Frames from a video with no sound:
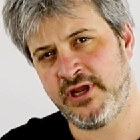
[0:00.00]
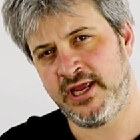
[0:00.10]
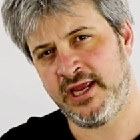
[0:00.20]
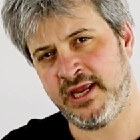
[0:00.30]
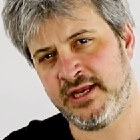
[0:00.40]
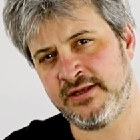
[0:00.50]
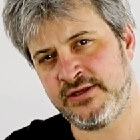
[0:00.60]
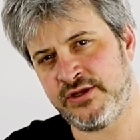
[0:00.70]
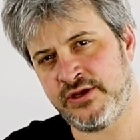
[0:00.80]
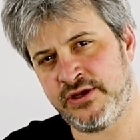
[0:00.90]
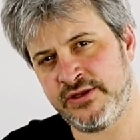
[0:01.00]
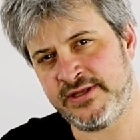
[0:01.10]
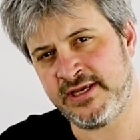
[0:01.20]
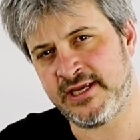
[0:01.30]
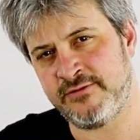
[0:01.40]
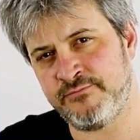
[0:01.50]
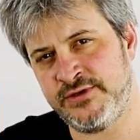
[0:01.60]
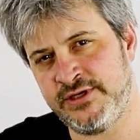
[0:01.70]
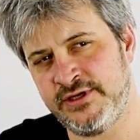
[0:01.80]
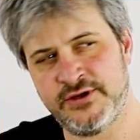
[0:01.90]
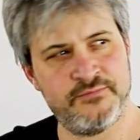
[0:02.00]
and they can be